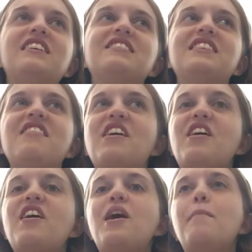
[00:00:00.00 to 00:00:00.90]
to see
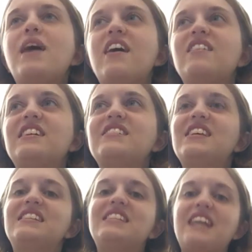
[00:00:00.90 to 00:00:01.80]
their parodies.
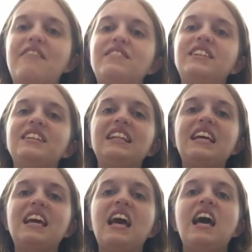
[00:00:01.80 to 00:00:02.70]
It's
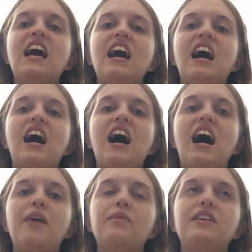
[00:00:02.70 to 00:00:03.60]
definitely,
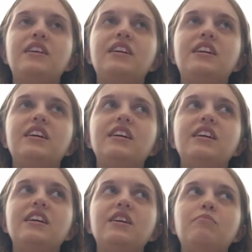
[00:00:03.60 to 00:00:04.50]
I would
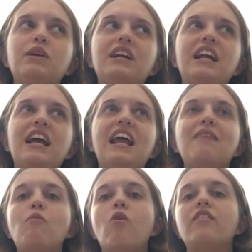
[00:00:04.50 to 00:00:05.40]
put it in
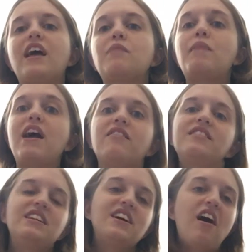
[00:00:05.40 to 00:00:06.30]
a more, like,
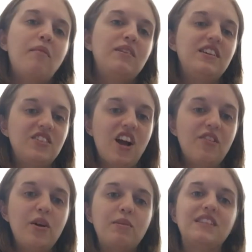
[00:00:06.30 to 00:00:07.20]
parody comedy
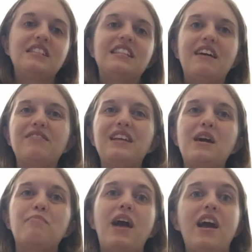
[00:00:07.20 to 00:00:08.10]
genre, because it's definitely
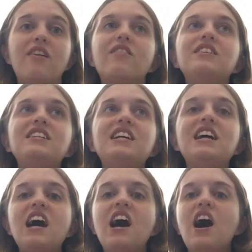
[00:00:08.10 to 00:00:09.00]
a
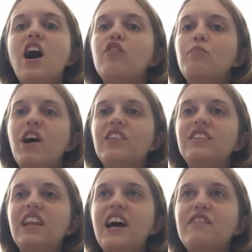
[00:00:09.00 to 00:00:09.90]
parody of
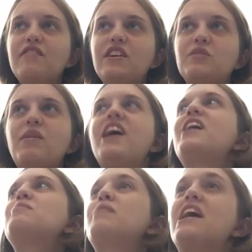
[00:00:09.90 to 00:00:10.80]
modern life in
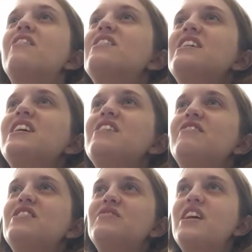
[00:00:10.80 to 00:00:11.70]
Japan, a parody of
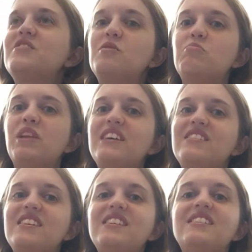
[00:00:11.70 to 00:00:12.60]
these fast food
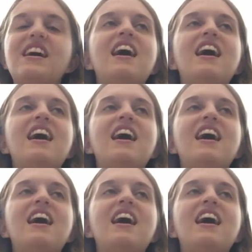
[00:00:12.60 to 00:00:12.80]
places.